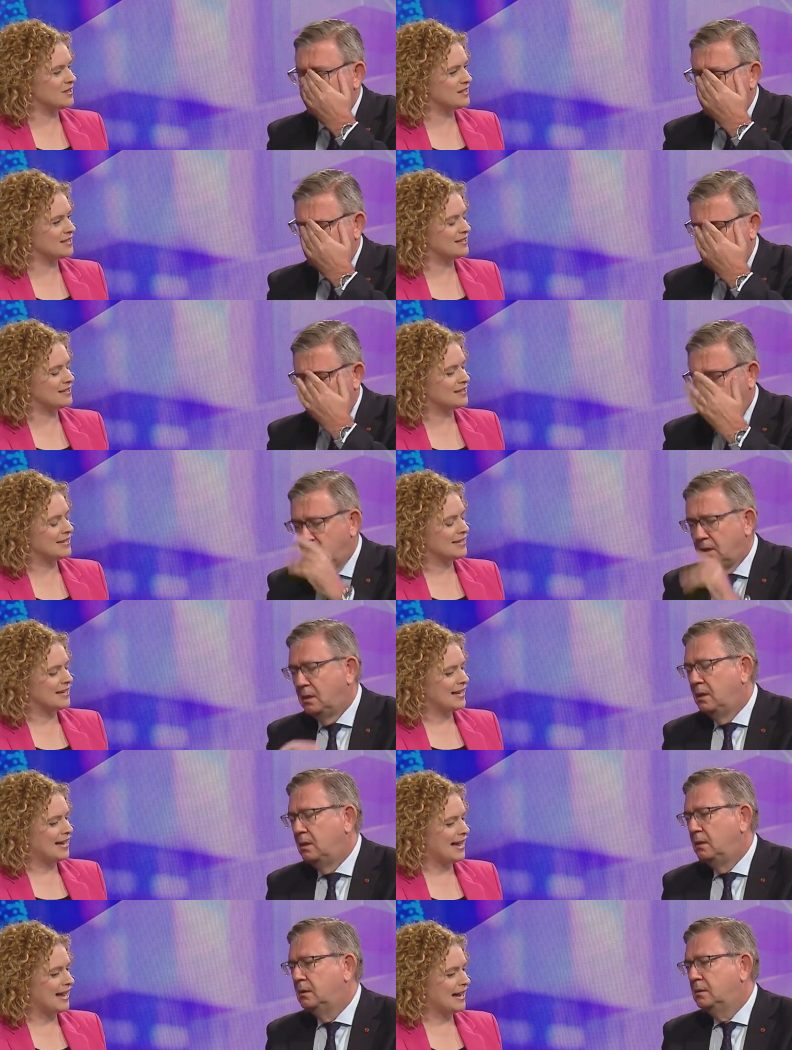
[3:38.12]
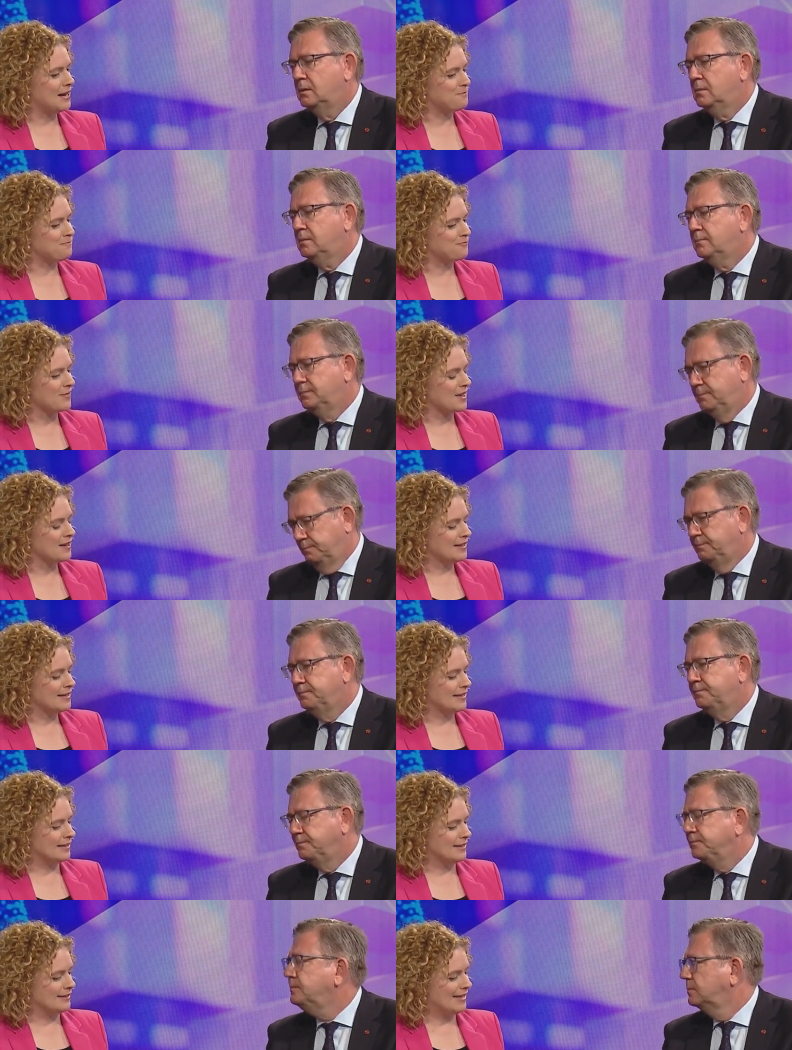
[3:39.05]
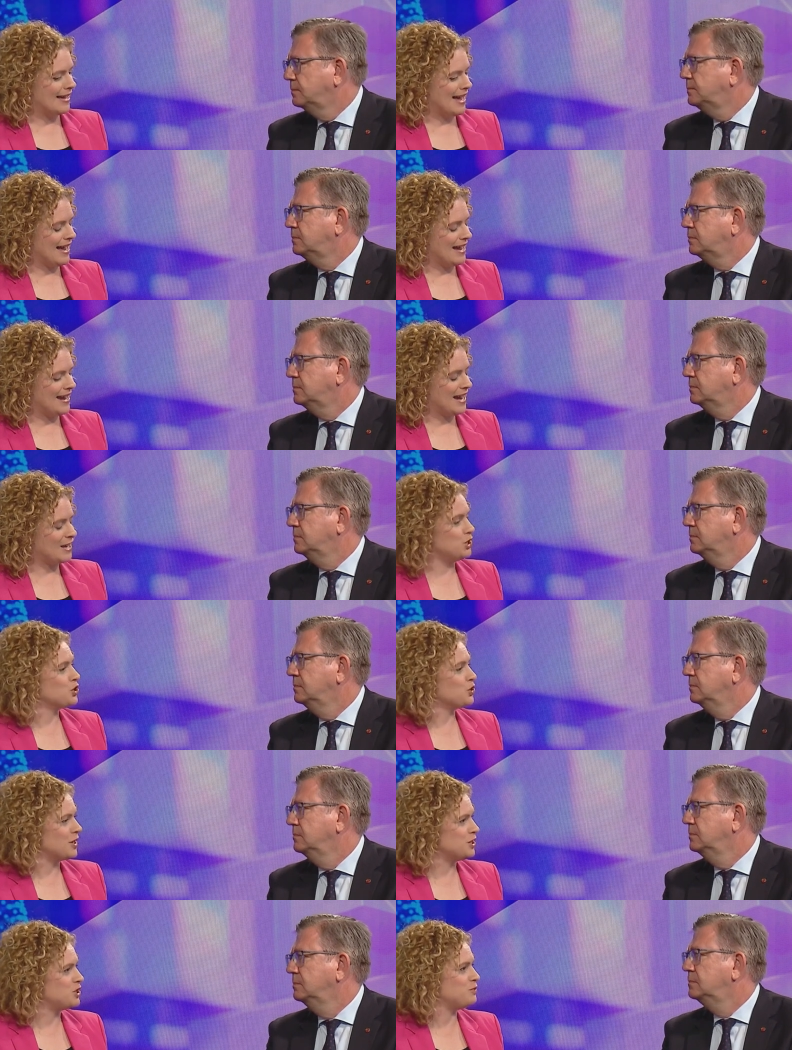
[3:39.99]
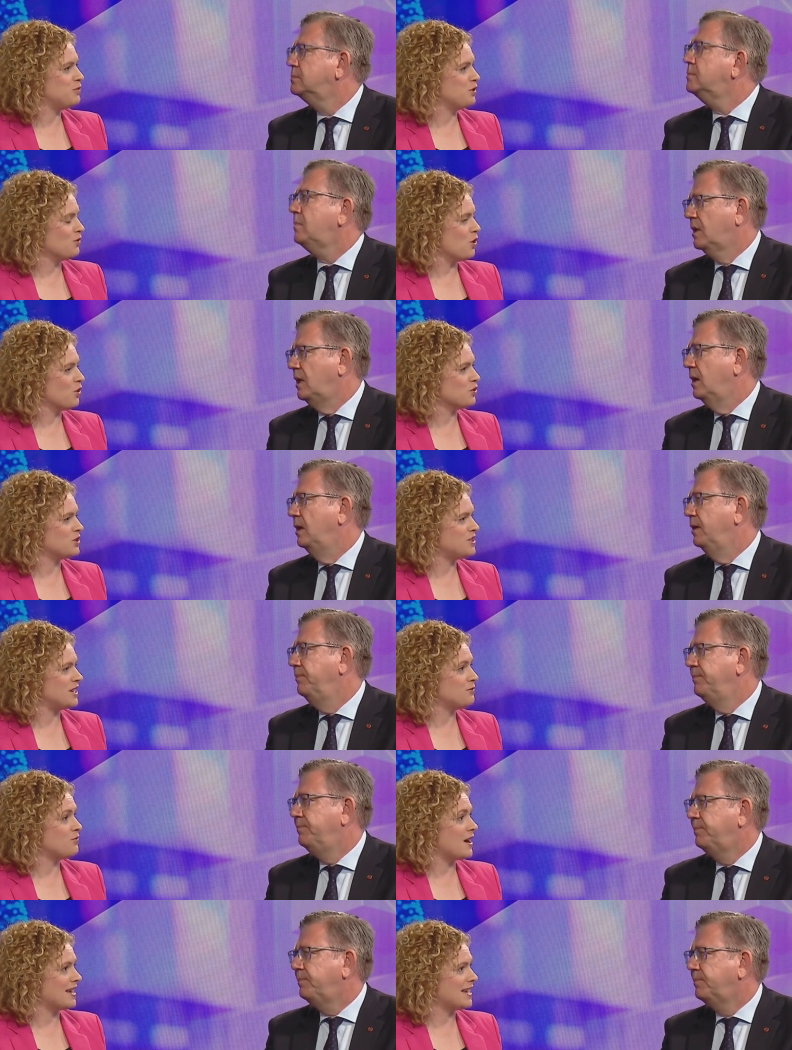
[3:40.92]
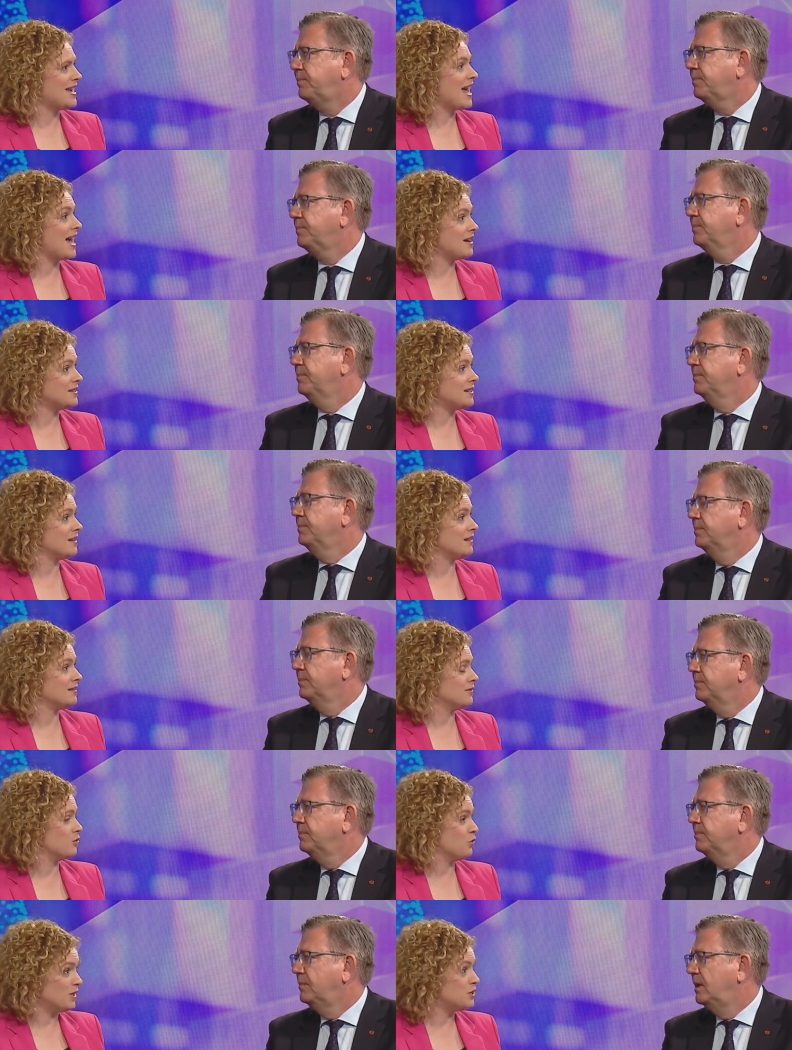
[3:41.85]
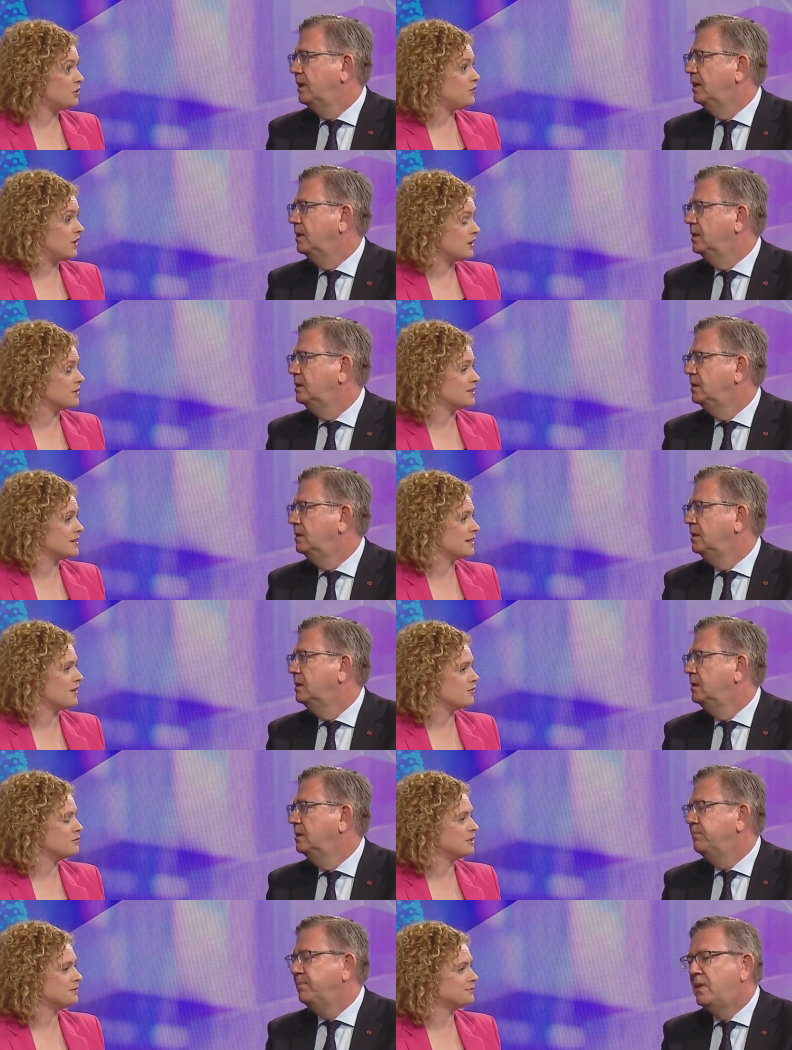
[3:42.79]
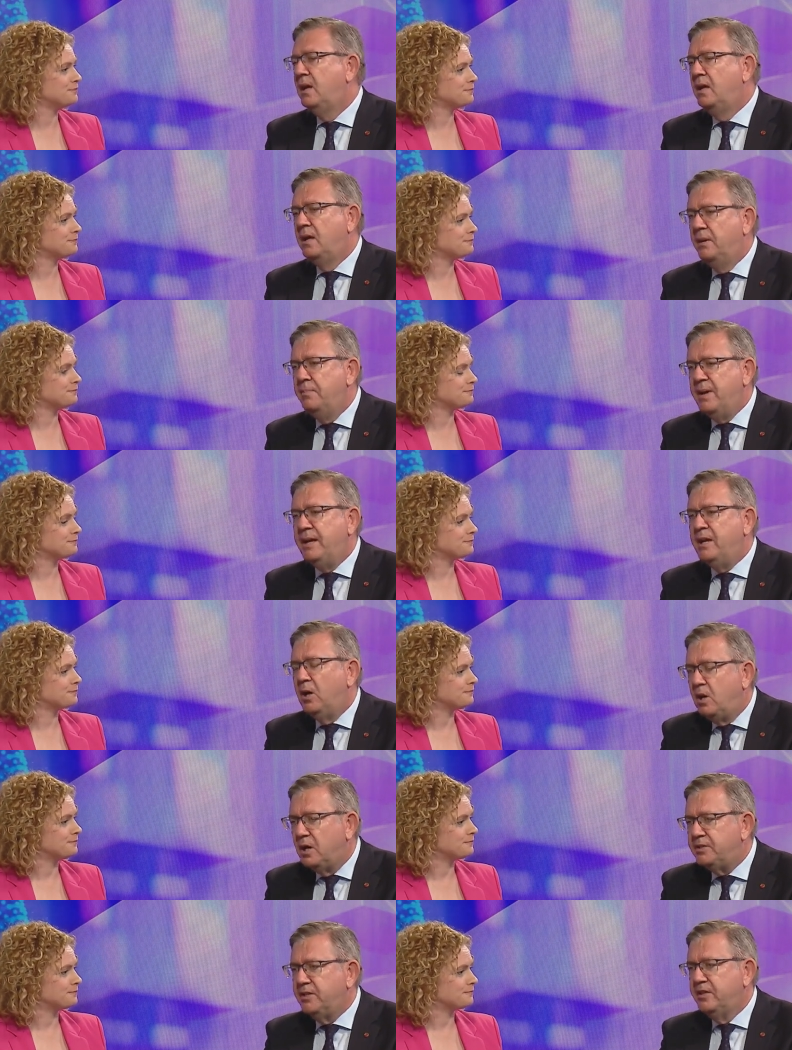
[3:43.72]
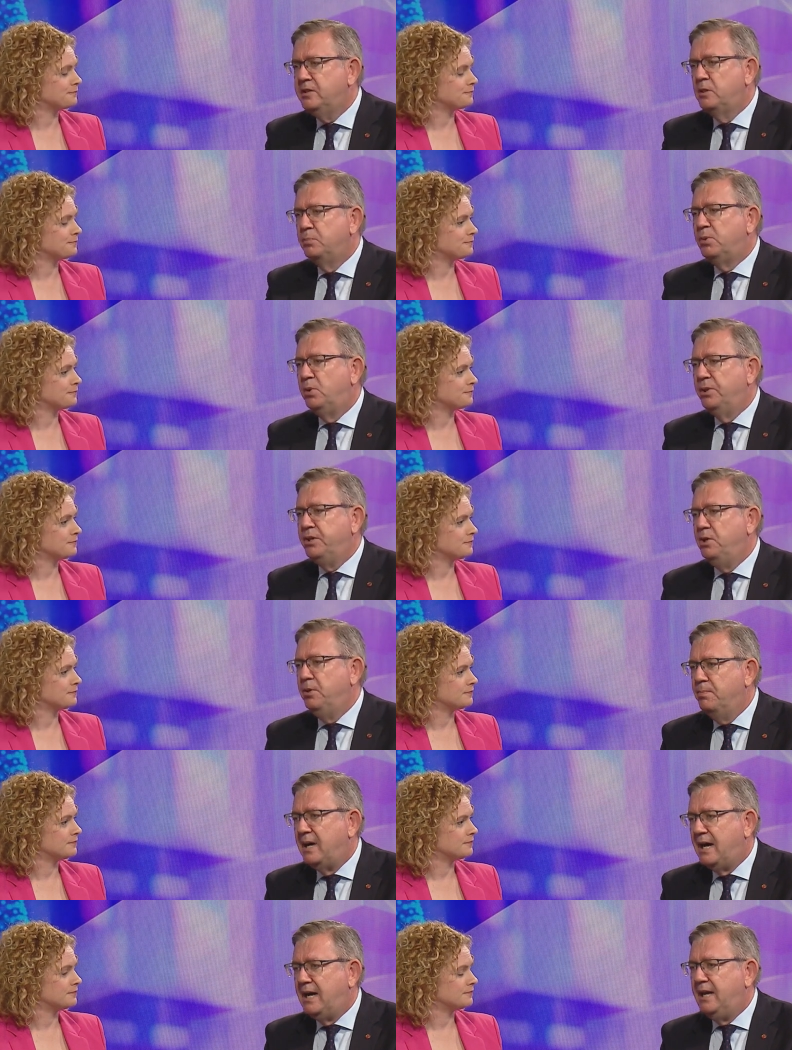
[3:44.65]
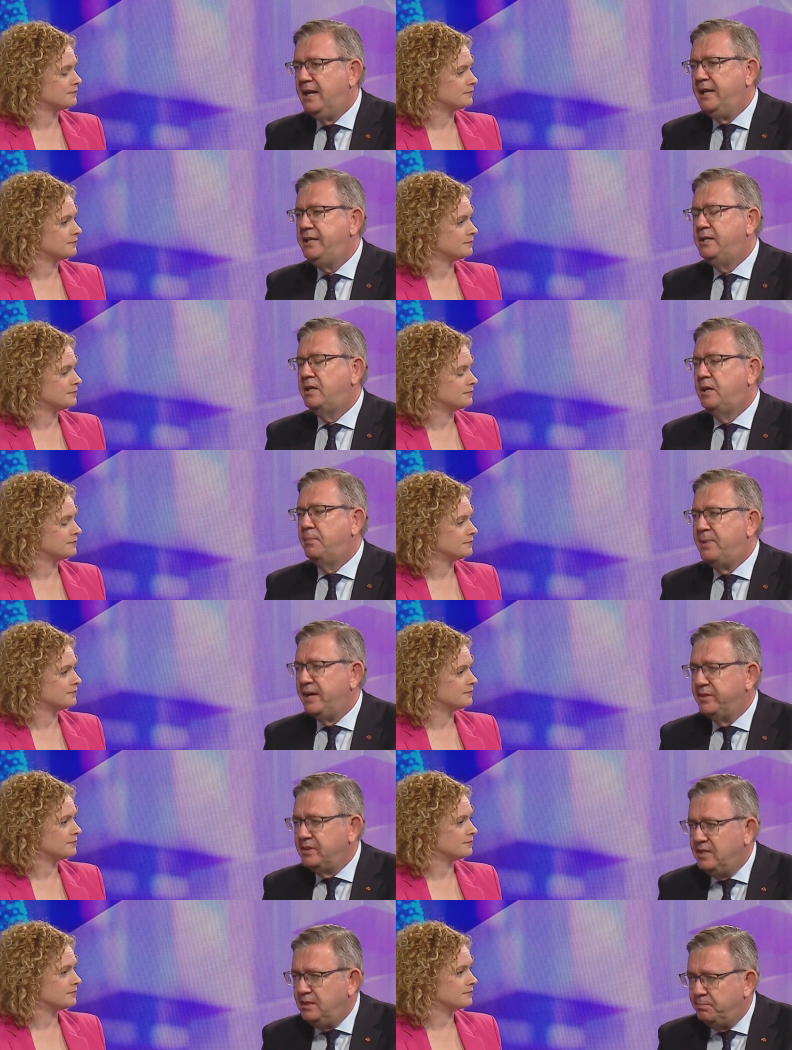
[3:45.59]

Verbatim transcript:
Speaker 1: isn't um, you know, a, an entrenched bureaucracy yeah. running counter or interference yeah. to government.
Speaker 2: Amanda, I think the point you made about the